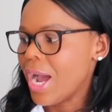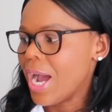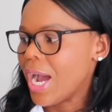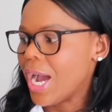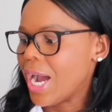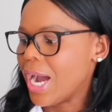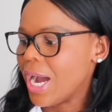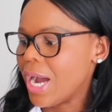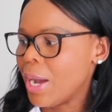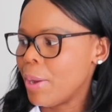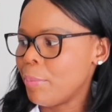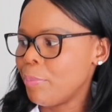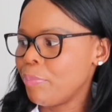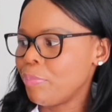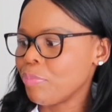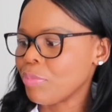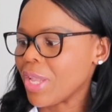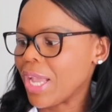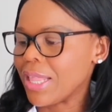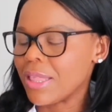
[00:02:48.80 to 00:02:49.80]

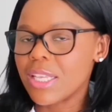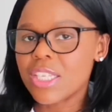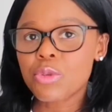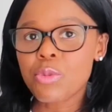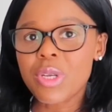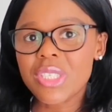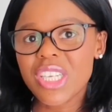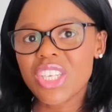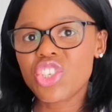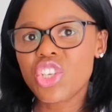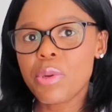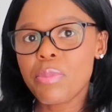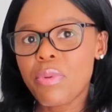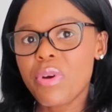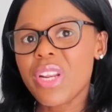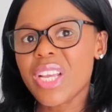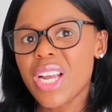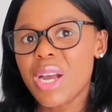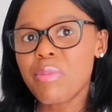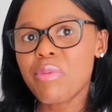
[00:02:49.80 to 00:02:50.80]
and this was actually
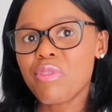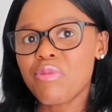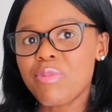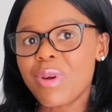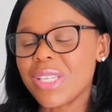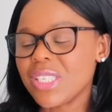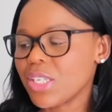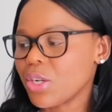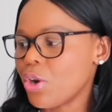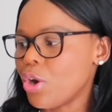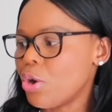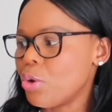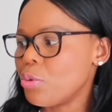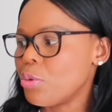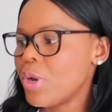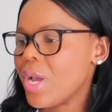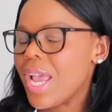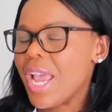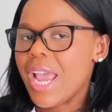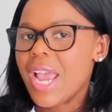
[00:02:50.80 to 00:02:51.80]
bought a couple of months
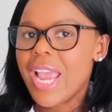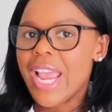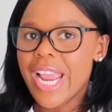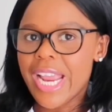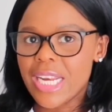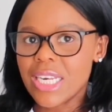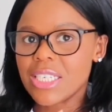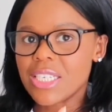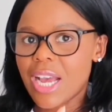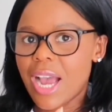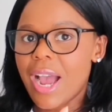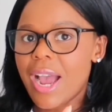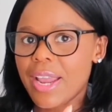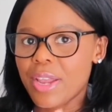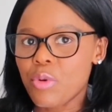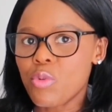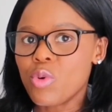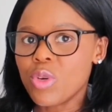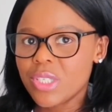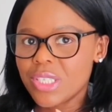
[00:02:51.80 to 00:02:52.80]
ago, and
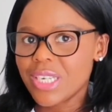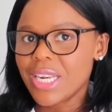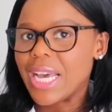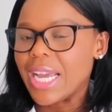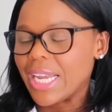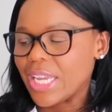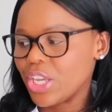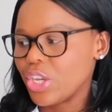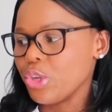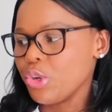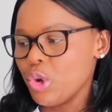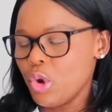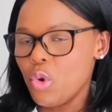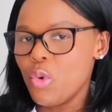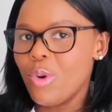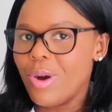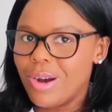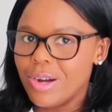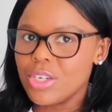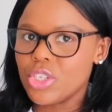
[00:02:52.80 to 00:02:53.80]
I was like, you know
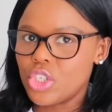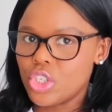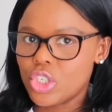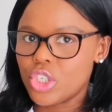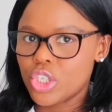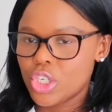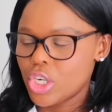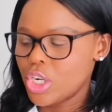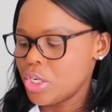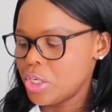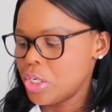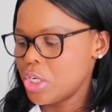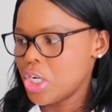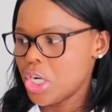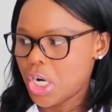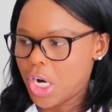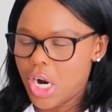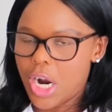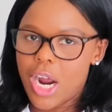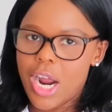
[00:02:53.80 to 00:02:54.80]
what,
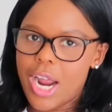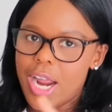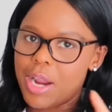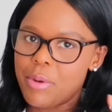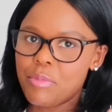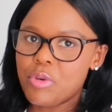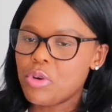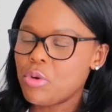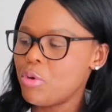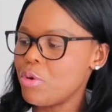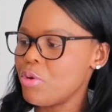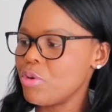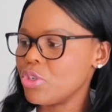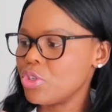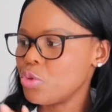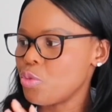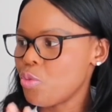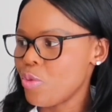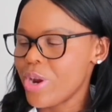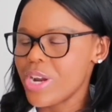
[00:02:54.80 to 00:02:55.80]
I am not going
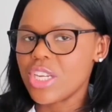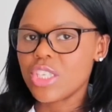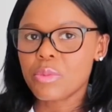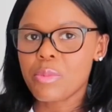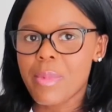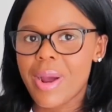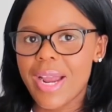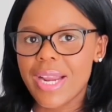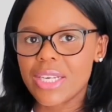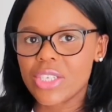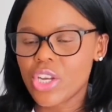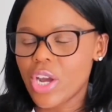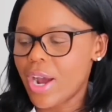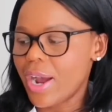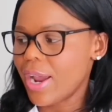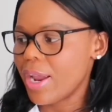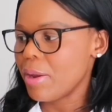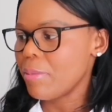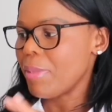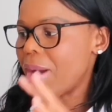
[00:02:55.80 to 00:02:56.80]
to waste my
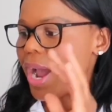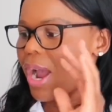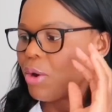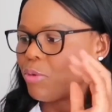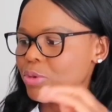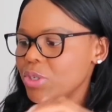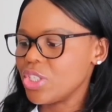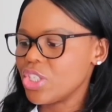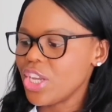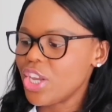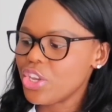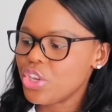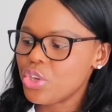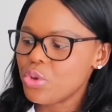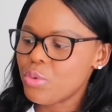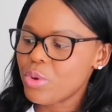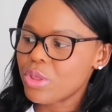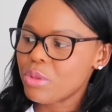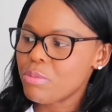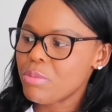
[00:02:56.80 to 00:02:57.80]
time. I will take
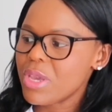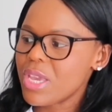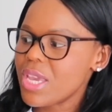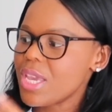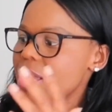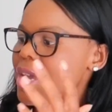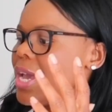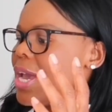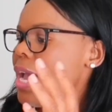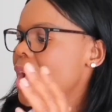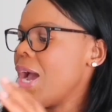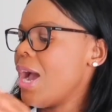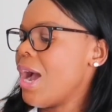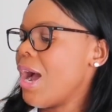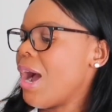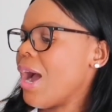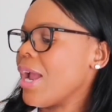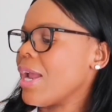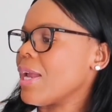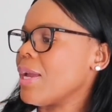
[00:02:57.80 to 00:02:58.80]
you with me.
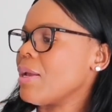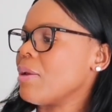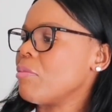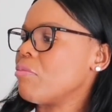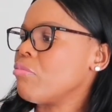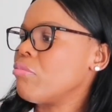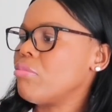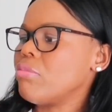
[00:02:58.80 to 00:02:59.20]
I